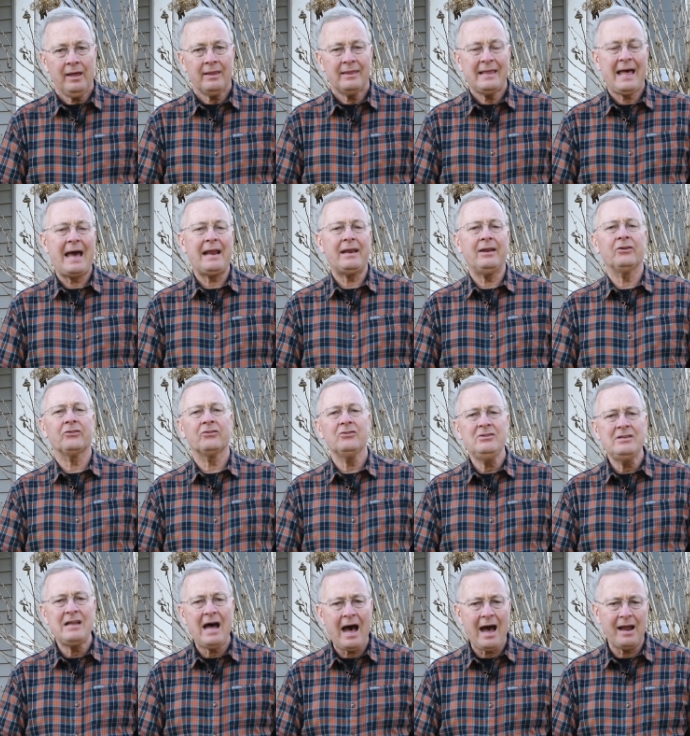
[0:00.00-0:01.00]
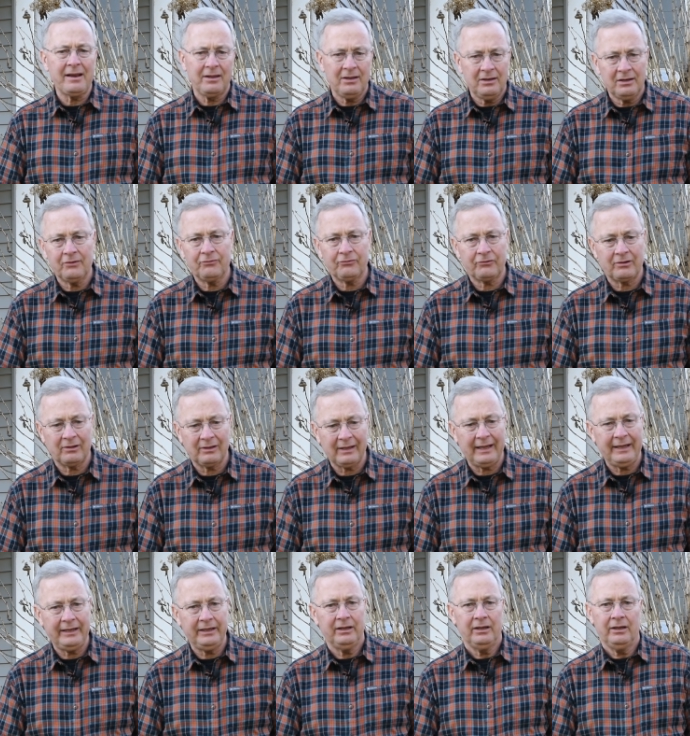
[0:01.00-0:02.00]
That is not enough
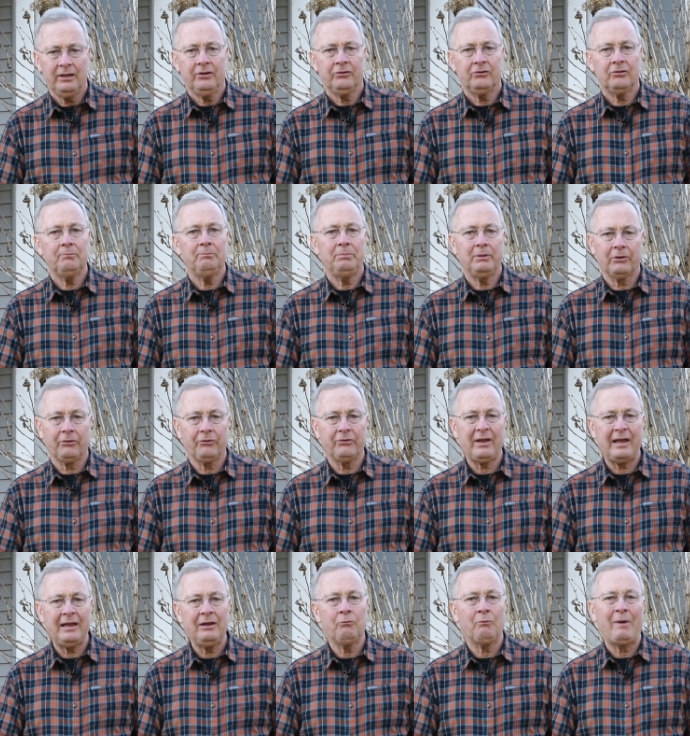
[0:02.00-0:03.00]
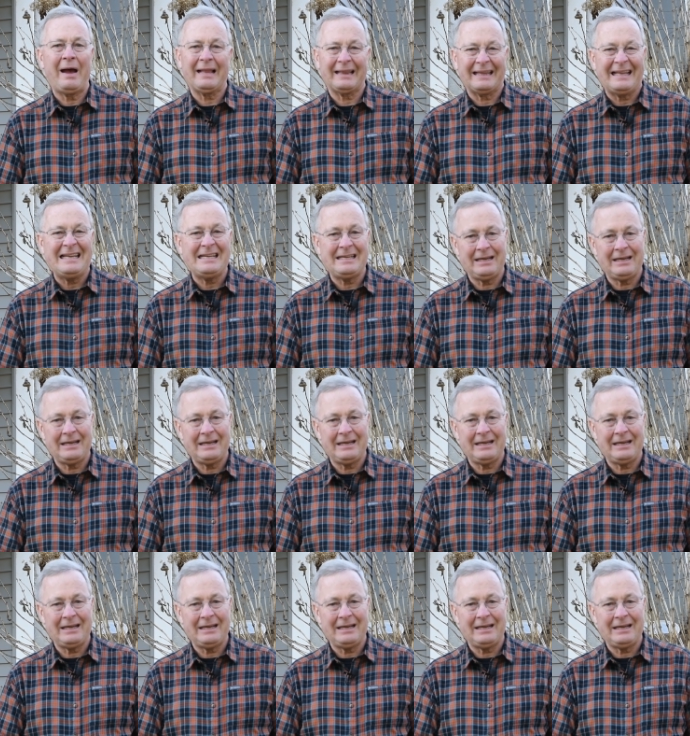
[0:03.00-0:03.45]
clay to build a wetland